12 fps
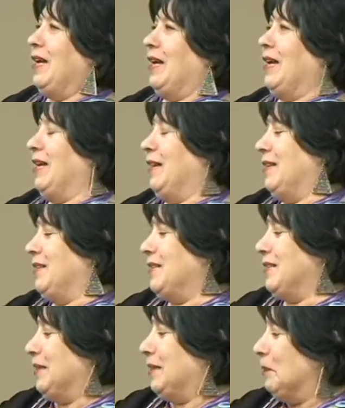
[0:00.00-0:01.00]
and
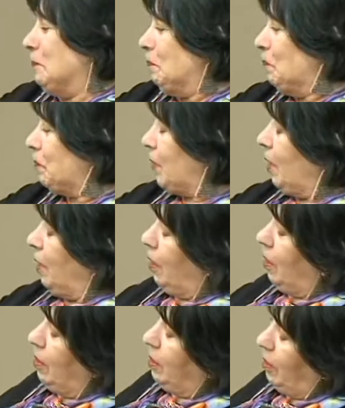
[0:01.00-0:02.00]
um,
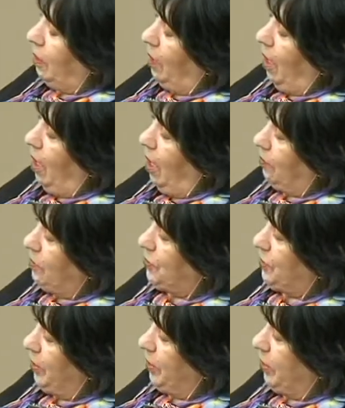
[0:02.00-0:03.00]
I was
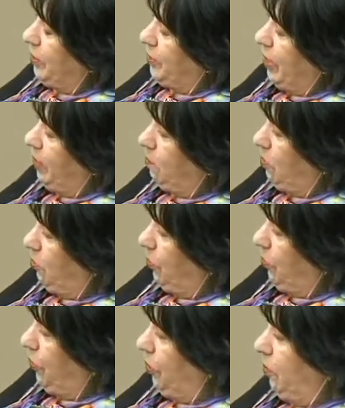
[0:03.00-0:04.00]
sitting at a table
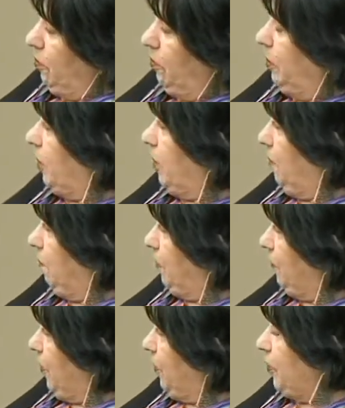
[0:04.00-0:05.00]
with you and a couple
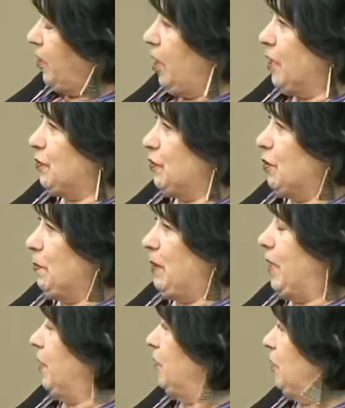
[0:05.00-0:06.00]
of other guys from the
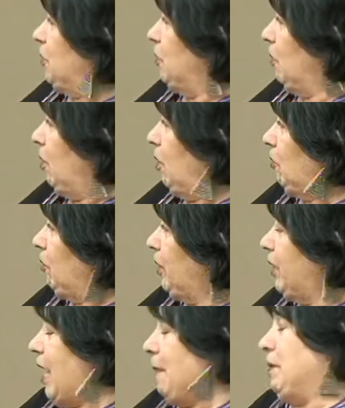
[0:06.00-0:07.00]
band, and you were all really
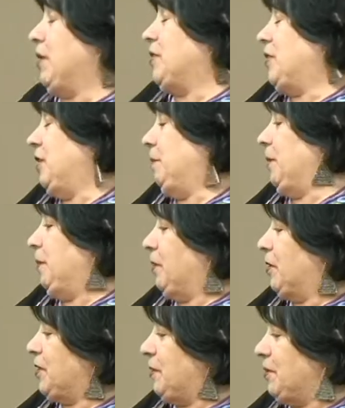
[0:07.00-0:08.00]
happy to see me
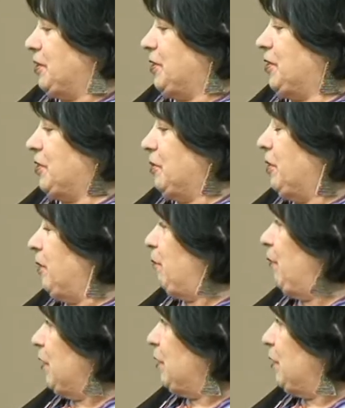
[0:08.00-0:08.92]
because I'm a sister and a face